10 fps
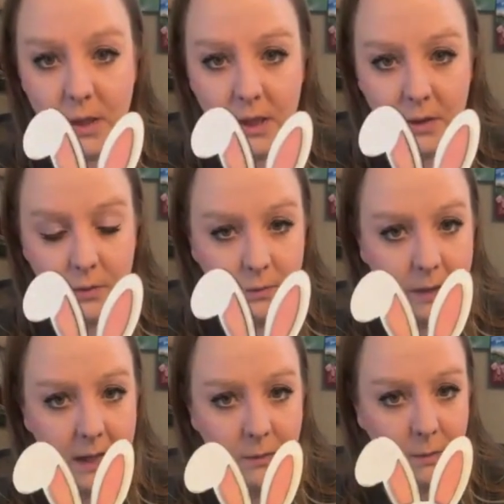So
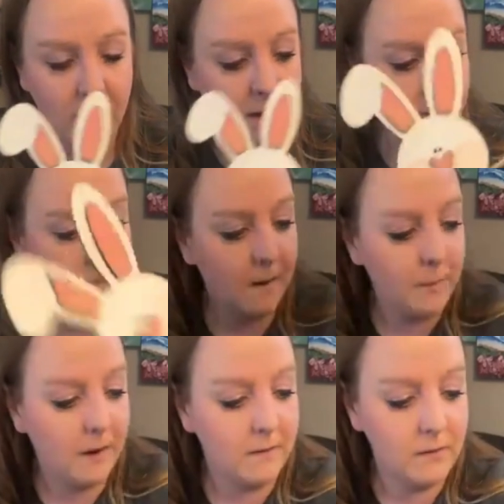cute, right? We painted this
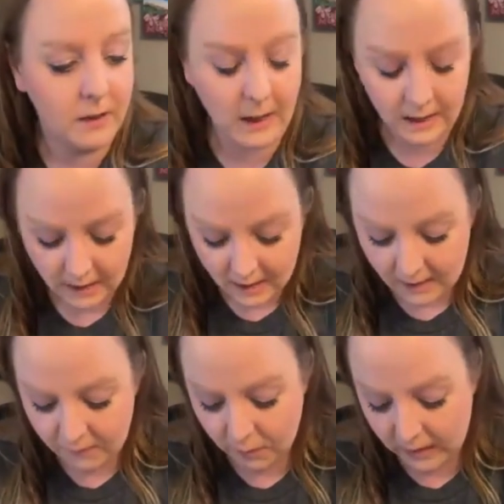up yesterday.
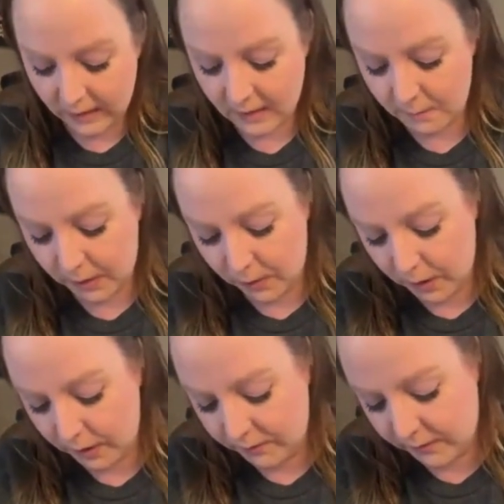If you want to get the
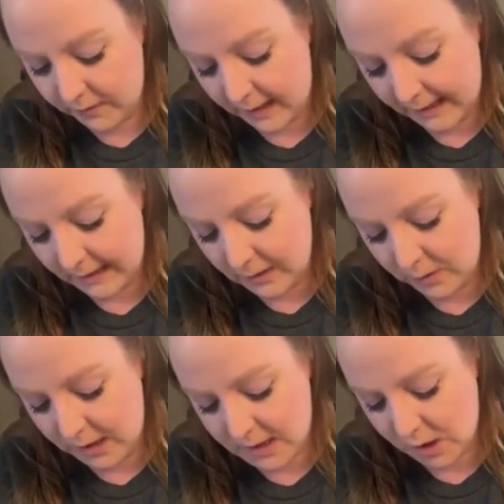BOGO for
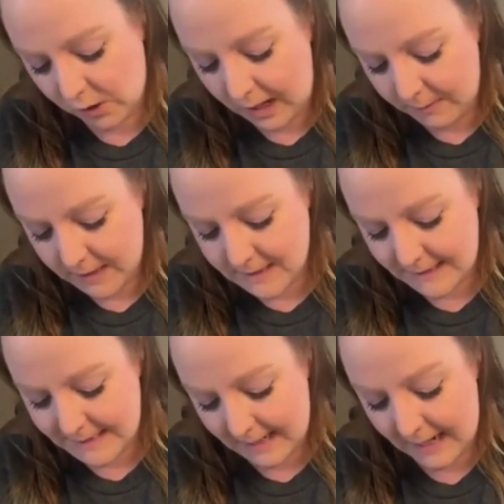that, you need to grab
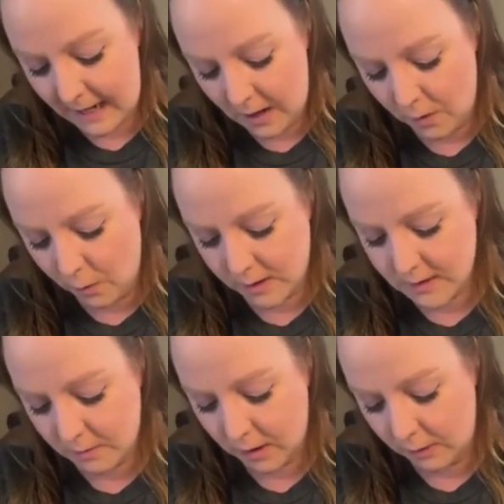it today
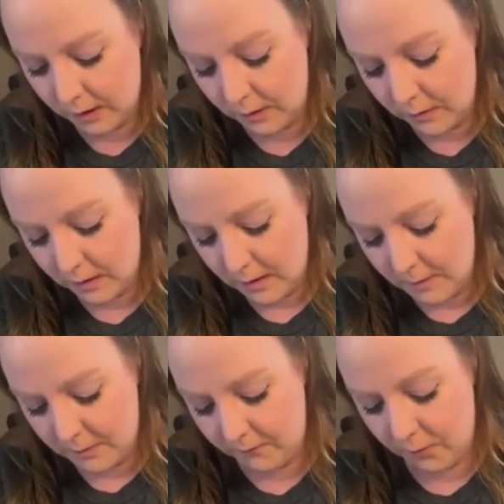or tomorrow
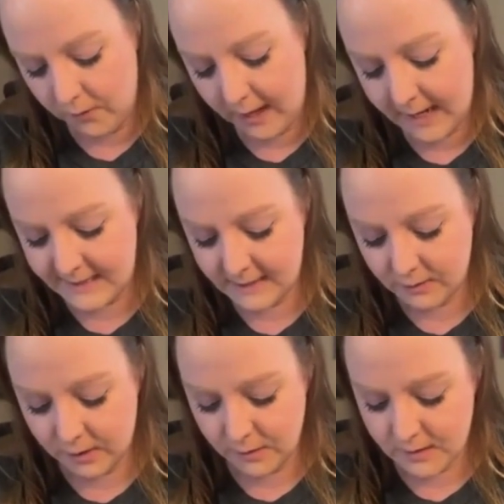before that
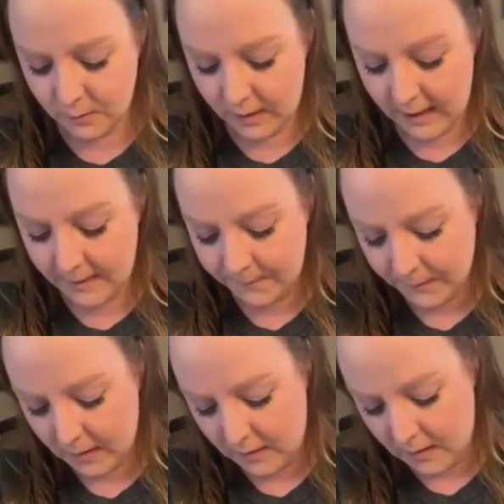deal goes
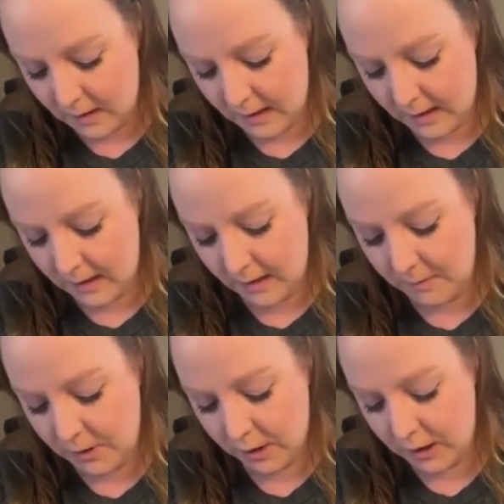away.
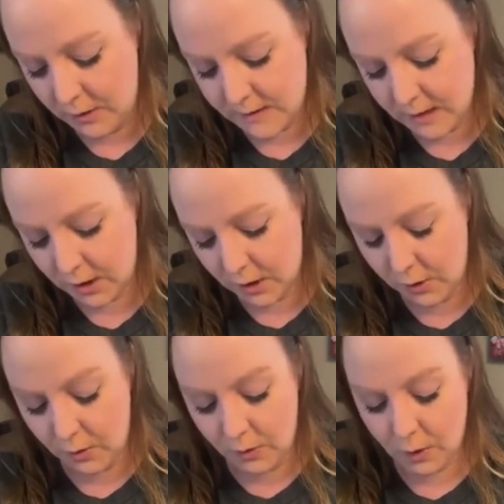You're going to use the
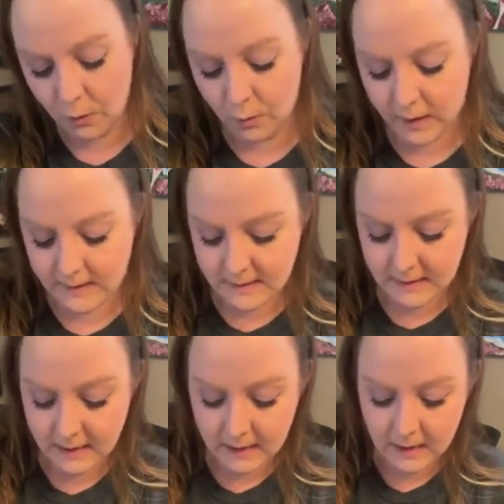code
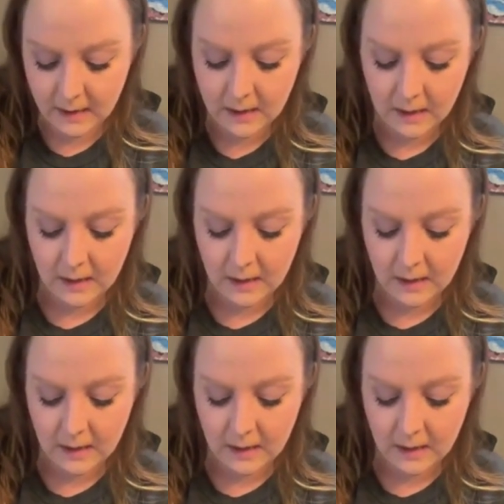Rustic